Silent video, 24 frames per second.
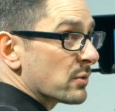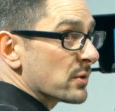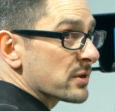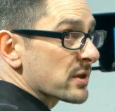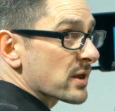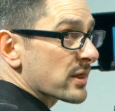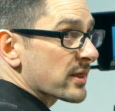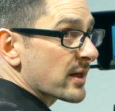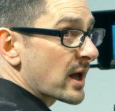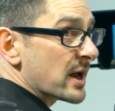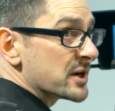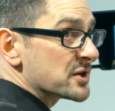with
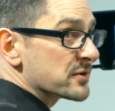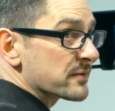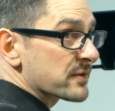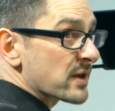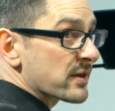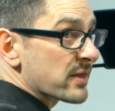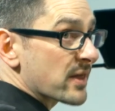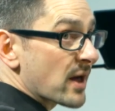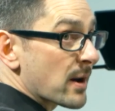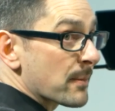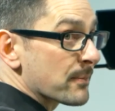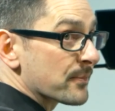the edge of
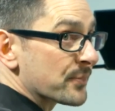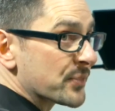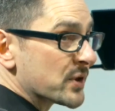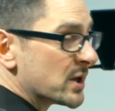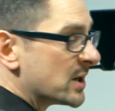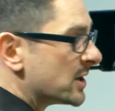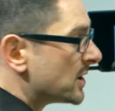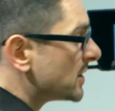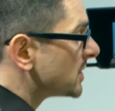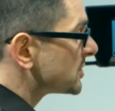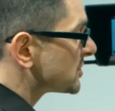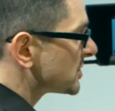your thumb.
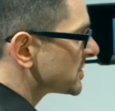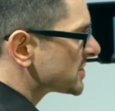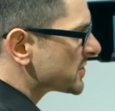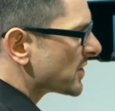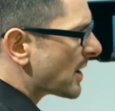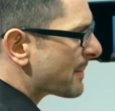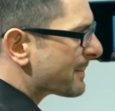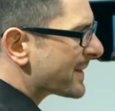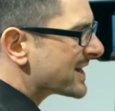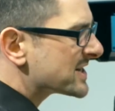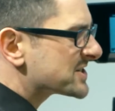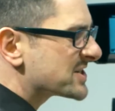just so
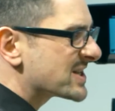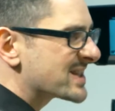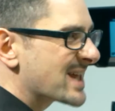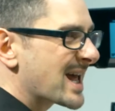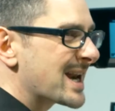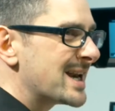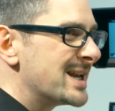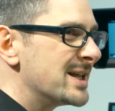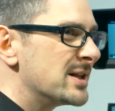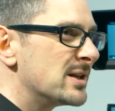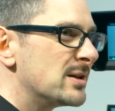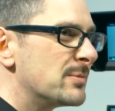it makes it
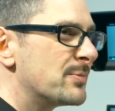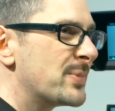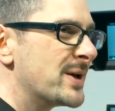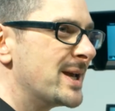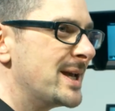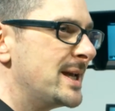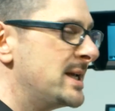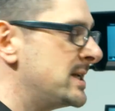that little bit